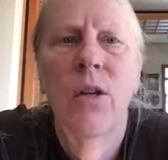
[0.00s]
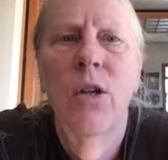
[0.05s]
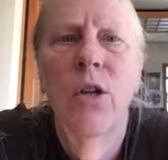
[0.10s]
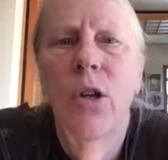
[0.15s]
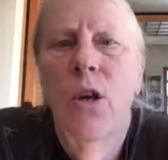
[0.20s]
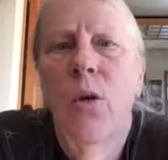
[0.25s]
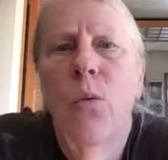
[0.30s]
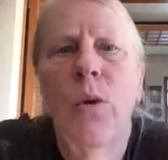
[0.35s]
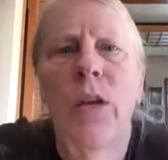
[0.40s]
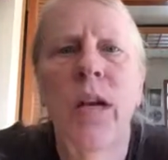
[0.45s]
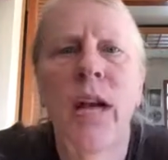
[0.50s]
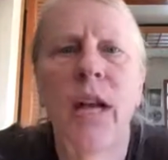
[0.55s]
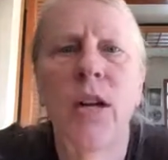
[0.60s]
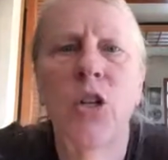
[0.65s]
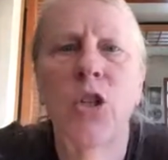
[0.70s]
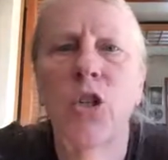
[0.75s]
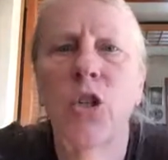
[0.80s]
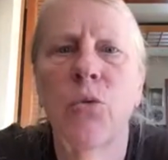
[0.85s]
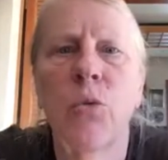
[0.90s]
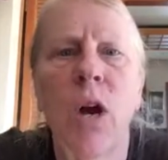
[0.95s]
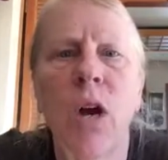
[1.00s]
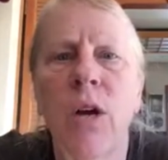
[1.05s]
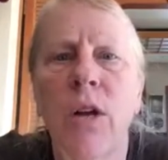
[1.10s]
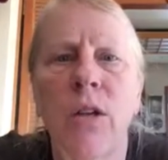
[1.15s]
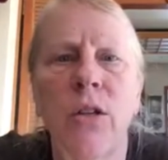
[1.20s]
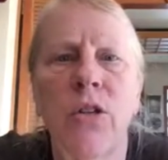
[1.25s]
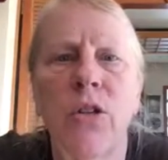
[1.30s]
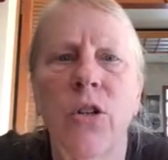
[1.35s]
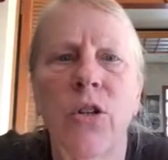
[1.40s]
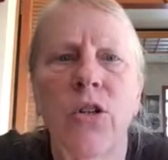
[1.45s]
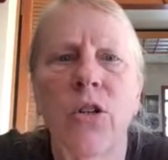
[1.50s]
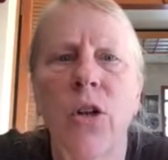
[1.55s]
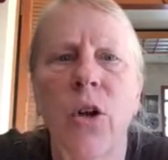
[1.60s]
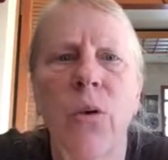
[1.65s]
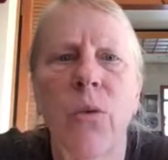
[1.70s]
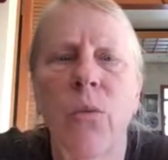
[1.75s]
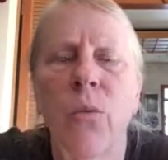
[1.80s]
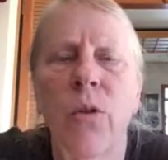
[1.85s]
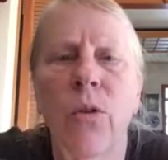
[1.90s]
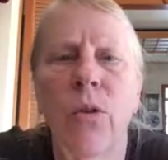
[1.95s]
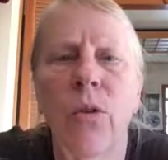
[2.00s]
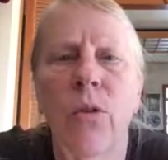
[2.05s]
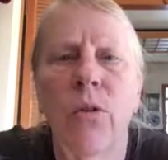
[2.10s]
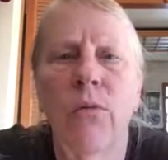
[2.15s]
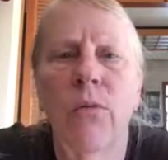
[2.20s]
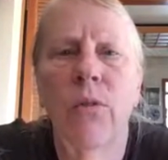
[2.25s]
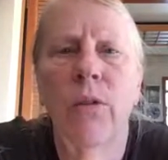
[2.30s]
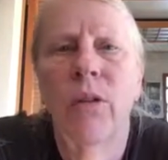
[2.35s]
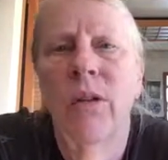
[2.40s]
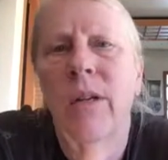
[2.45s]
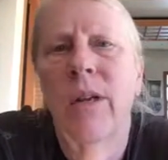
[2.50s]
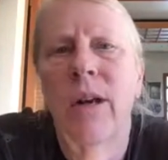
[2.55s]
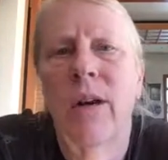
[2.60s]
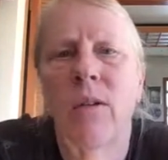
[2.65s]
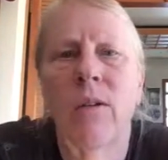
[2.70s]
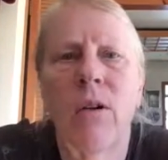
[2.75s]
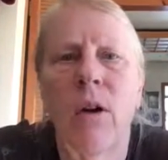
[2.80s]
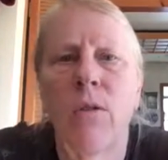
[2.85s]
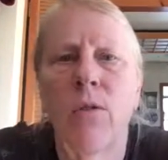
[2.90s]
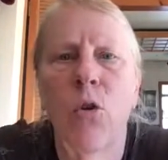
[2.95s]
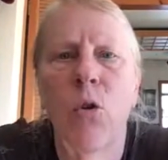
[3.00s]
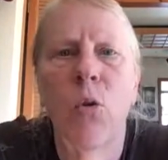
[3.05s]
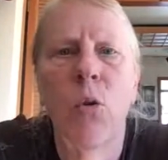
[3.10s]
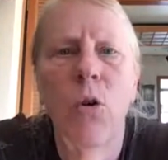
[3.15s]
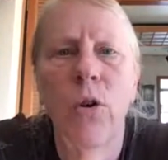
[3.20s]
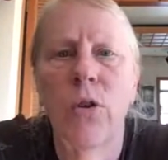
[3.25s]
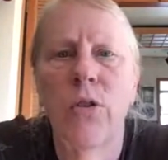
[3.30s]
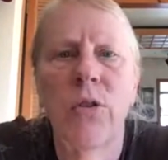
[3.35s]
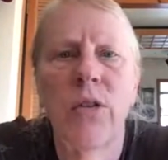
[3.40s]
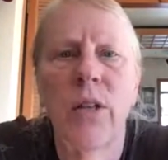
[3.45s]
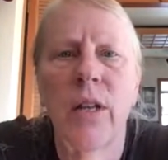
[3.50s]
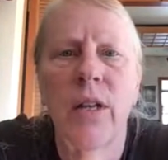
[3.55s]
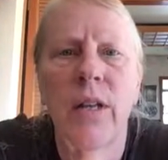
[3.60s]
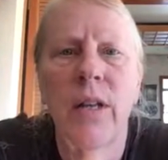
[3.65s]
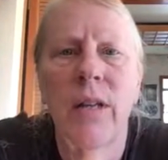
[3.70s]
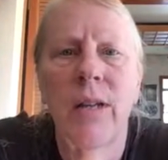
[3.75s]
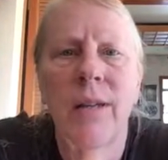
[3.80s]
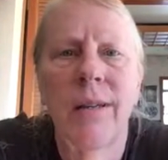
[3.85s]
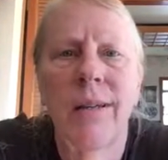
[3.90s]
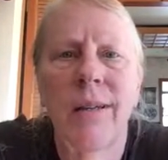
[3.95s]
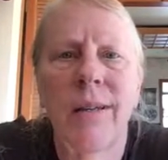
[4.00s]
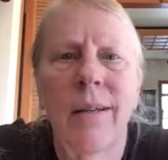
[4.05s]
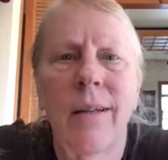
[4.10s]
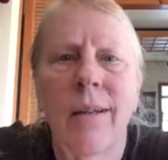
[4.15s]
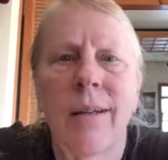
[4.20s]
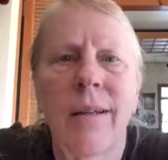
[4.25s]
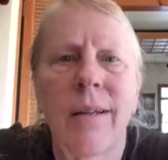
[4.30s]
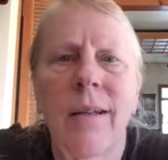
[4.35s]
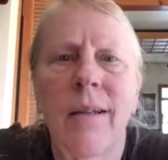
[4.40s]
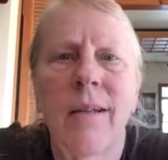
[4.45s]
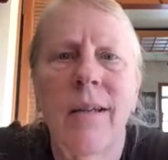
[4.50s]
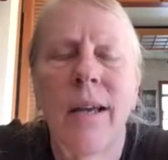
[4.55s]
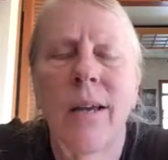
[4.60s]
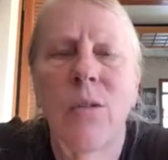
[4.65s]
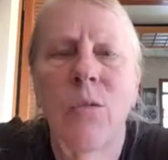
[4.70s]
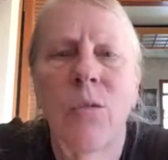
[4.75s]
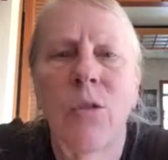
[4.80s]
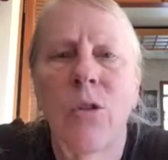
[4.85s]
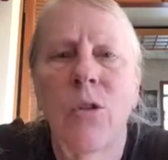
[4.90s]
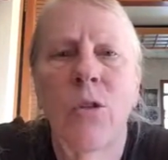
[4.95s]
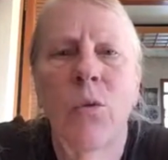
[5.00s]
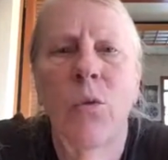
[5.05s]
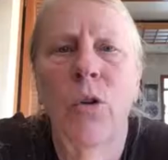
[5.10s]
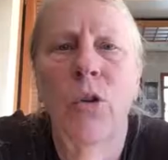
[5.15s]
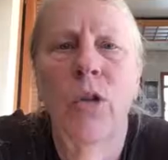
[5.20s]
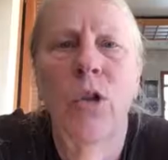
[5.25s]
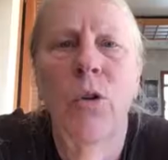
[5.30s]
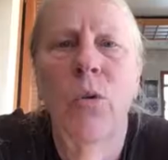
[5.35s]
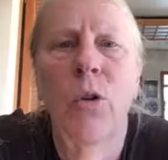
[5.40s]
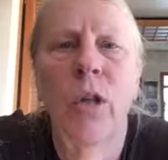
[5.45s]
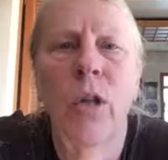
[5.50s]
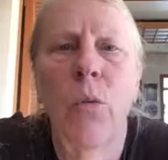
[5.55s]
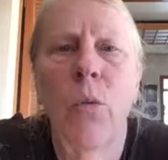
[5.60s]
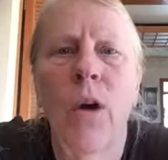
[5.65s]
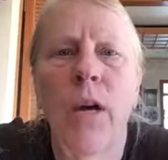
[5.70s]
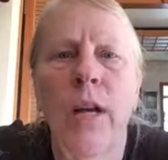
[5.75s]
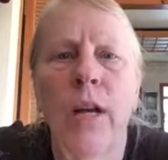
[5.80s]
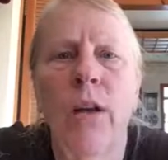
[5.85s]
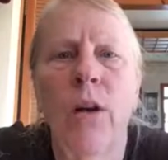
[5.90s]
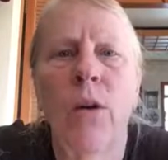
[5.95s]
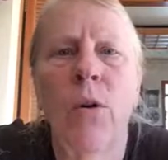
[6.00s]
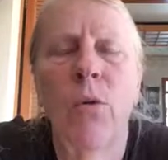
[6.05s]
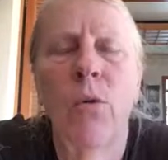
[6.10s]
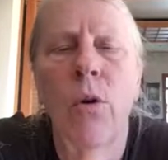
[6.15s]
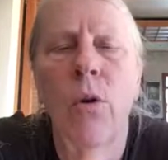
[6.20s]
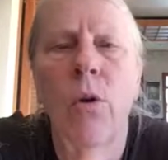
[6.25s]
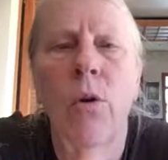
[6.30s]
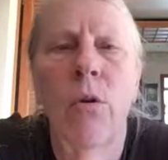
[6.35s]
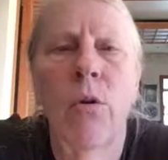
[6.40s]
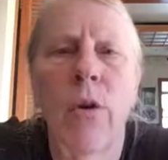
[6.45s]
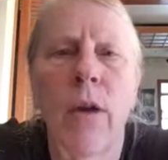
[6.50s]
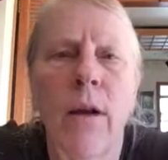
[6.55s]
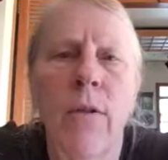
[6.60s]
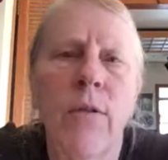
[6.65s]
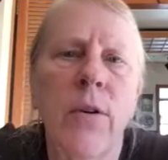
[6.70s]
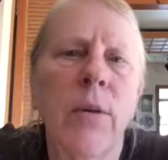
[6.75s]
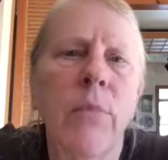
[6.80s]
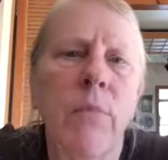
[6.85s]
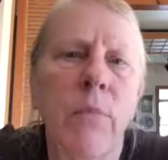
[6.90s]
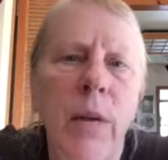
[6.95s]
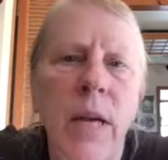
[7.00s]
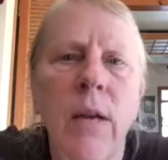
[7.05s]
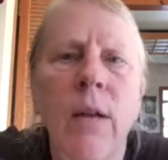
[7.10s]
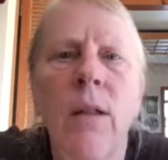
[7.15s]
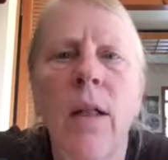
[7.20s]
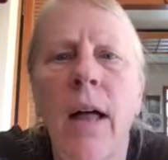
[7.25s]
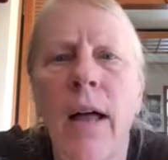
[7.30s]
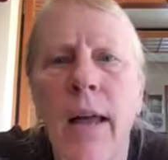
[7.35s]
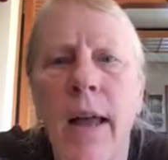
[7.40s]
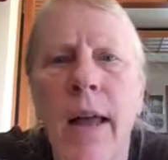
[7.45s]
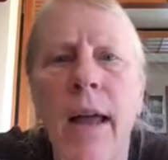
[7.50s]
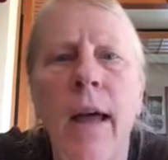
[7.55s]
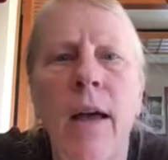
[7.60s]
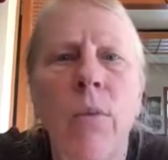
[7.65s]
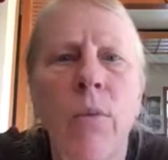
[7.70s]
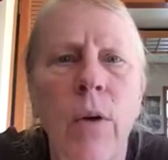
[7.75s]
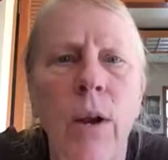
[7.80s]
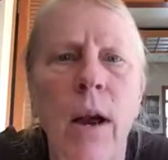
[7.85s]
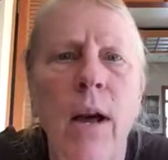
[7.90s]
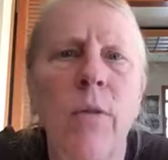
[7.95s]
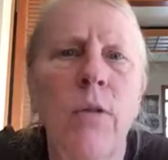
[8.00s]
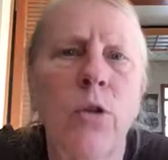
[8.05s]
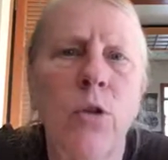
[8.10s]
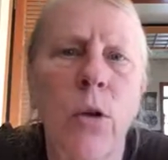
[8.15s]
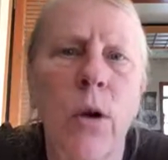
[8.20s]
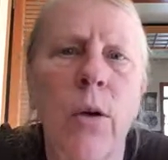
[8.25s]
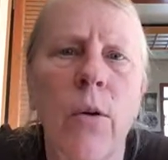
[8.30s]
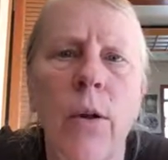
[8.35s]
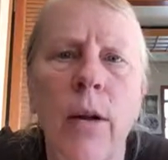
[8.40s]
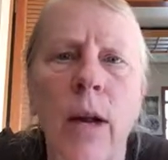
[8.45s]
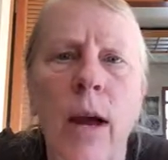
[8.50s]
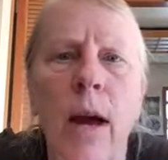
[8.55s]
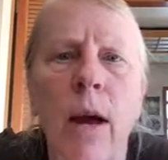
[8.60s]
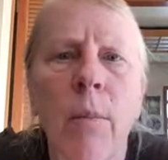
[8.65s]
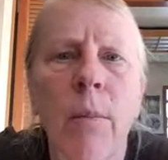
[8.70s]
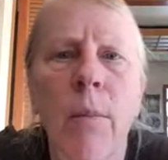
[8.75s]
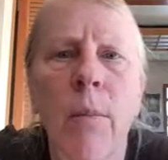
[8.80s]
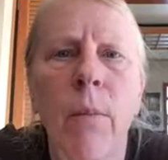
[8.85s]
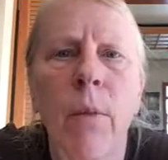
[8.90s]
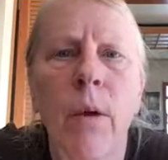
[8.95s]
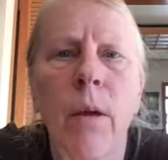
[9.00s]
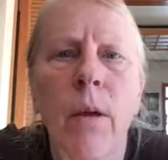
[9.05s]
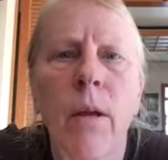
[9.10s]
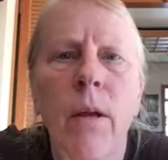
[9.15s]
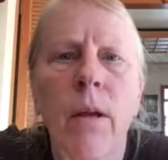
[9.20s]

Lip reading: we kind of shrug and just go, well, of course. Like, it's like, well, you really want to hear every meal I had when I was growing up?